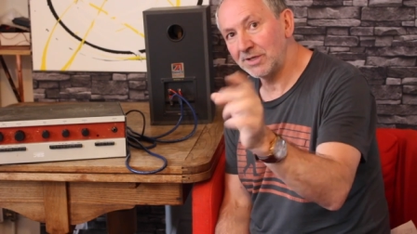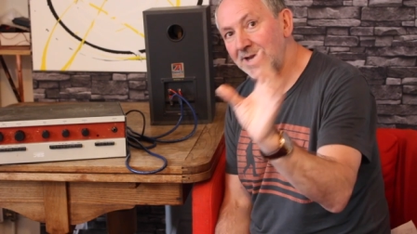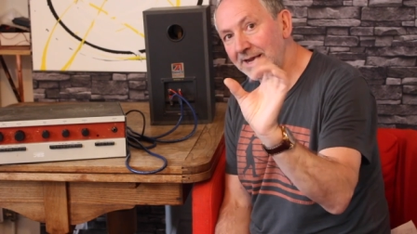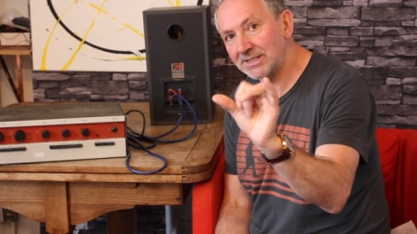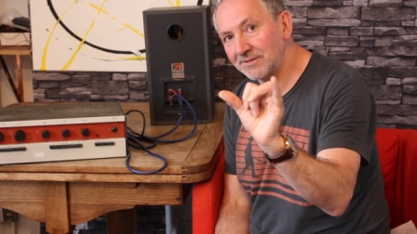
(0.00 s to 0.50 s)
the
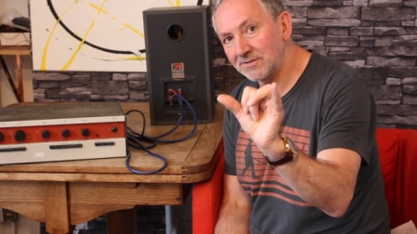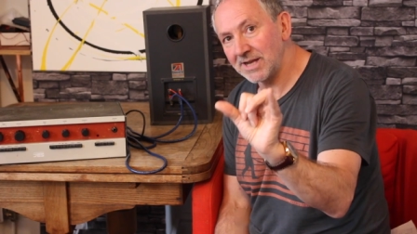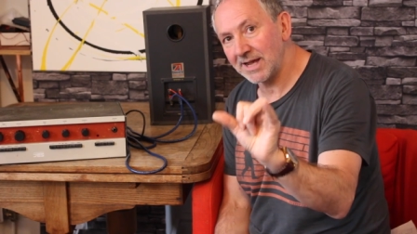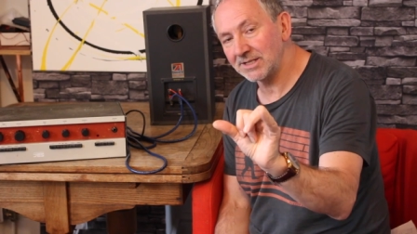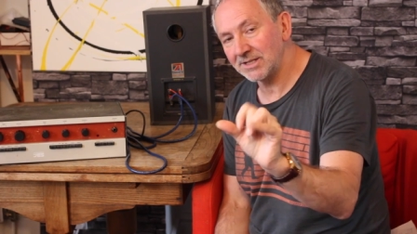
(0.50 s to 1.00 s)
negative and
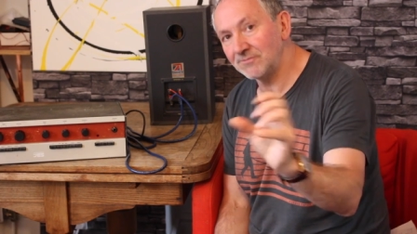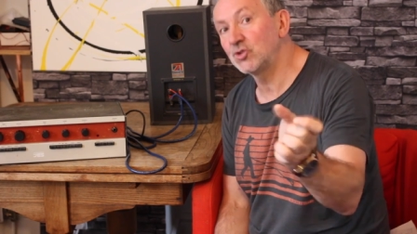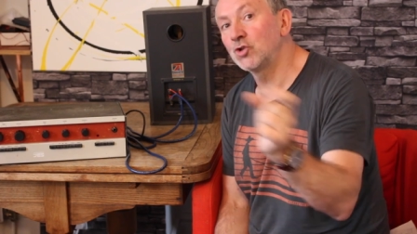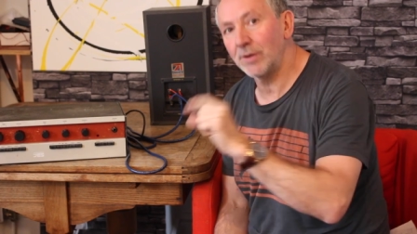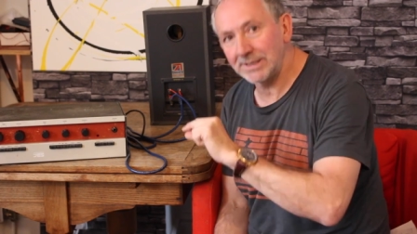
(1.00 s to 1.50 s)

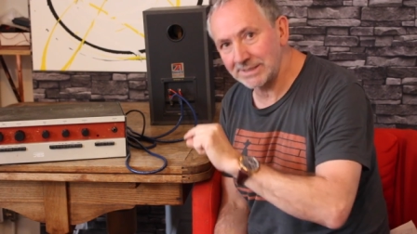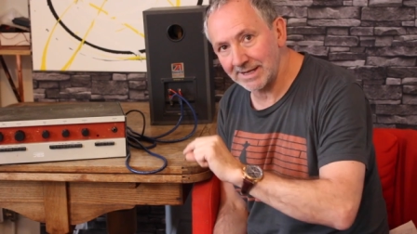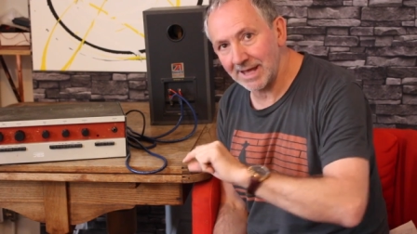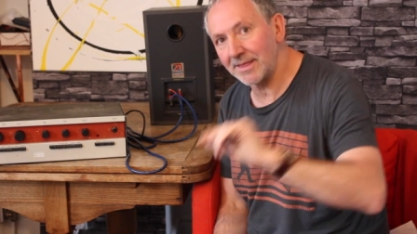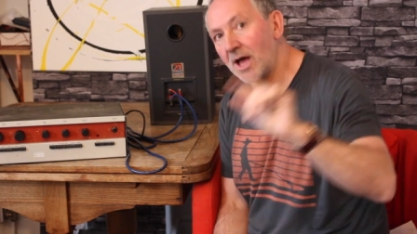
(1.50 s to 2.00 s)
negative joined
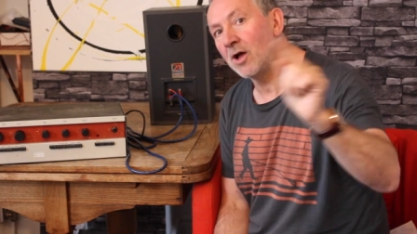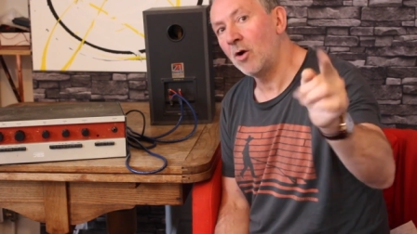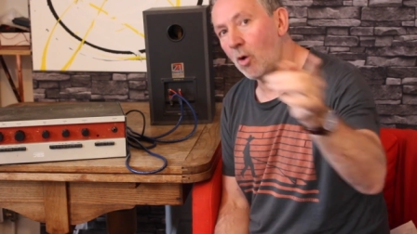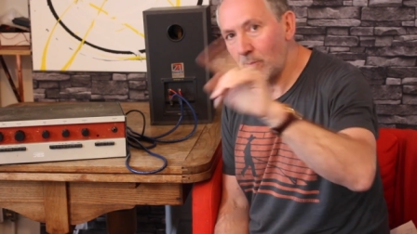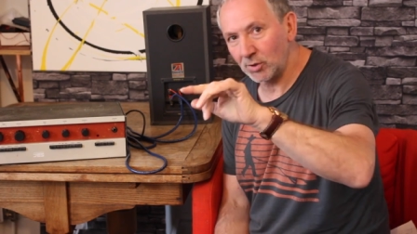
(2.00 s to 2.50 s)
together
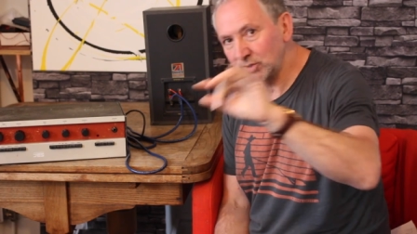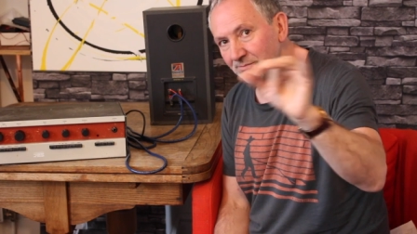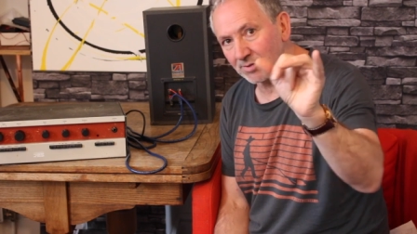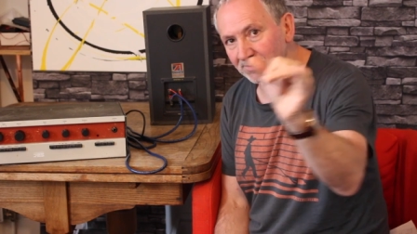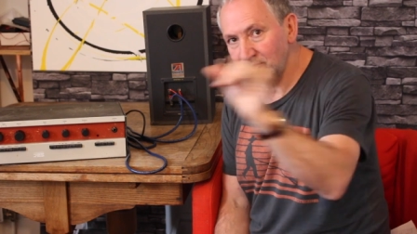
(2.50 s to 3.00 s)
or
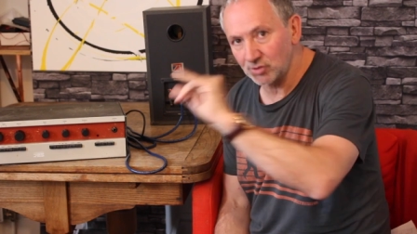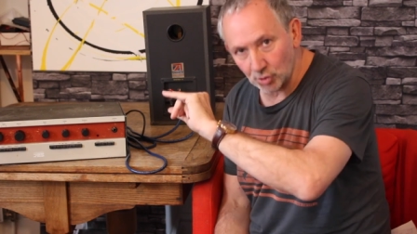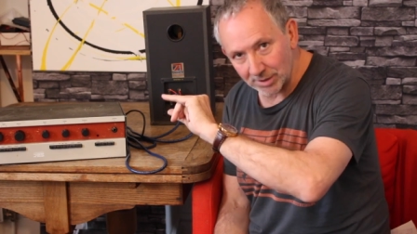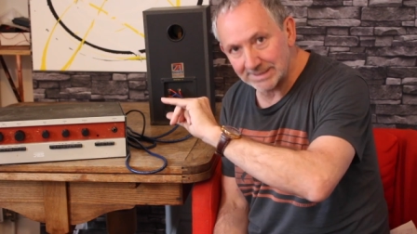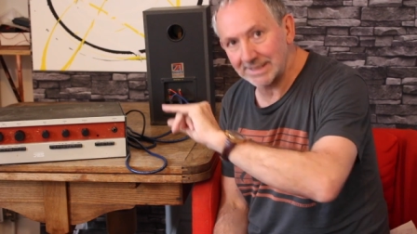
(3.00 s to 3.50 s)
positive and positive
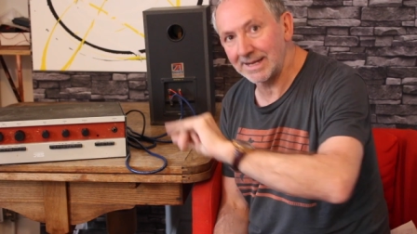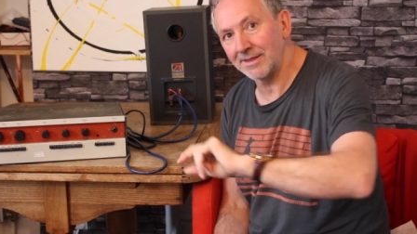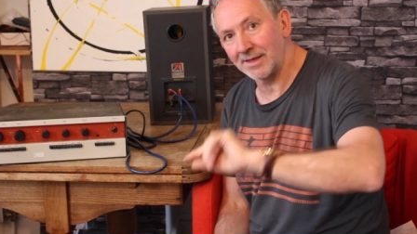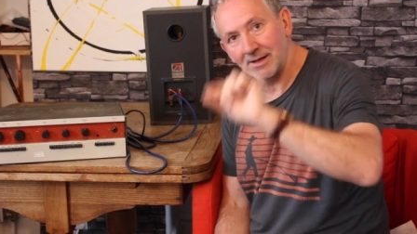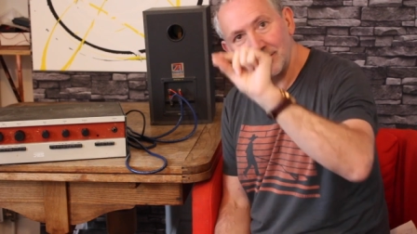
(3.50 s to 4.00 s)
joined
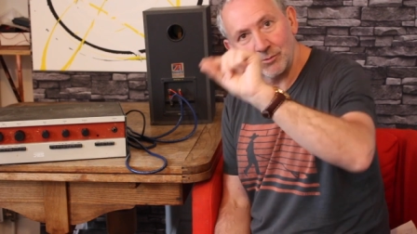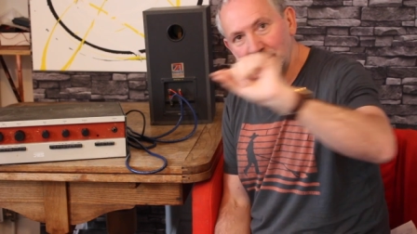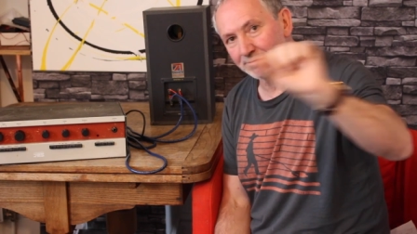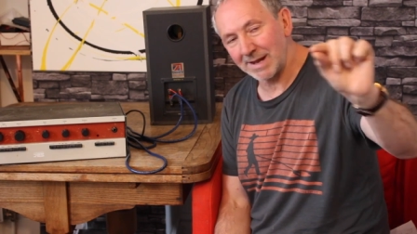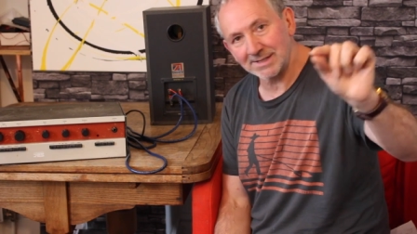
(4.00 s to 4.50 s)
together
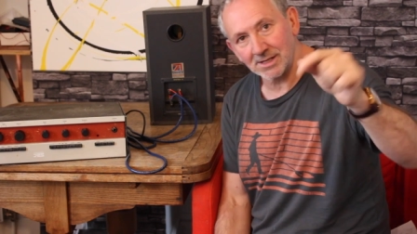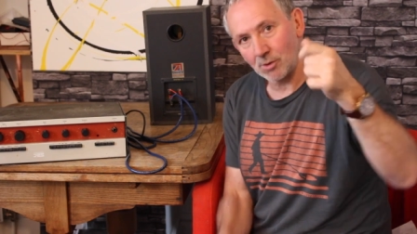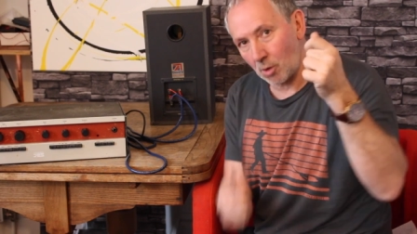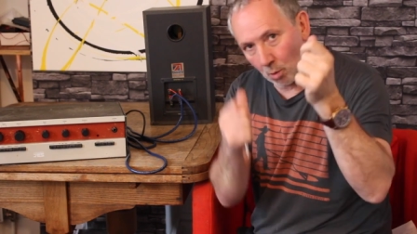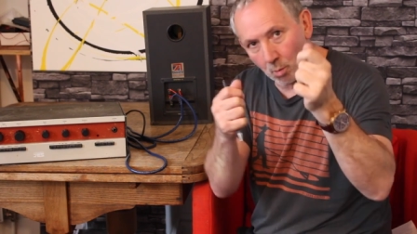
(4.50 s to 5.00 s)
with
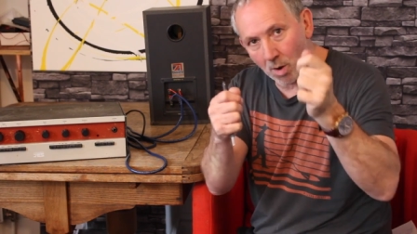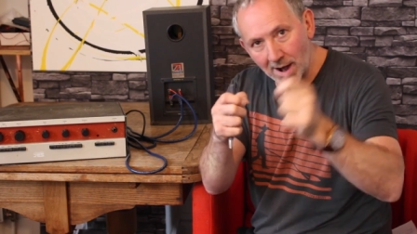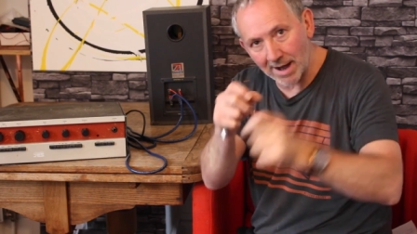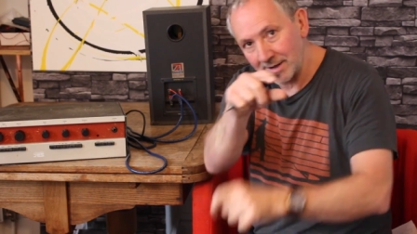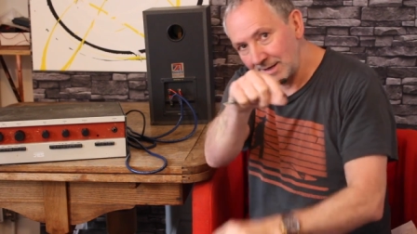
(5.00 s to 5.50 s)
metal or
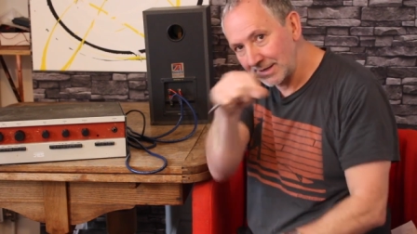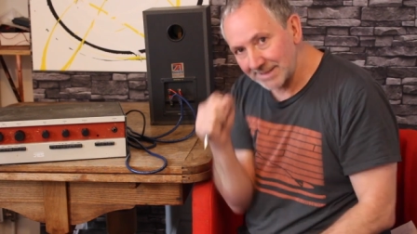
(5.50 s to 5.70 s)
wire.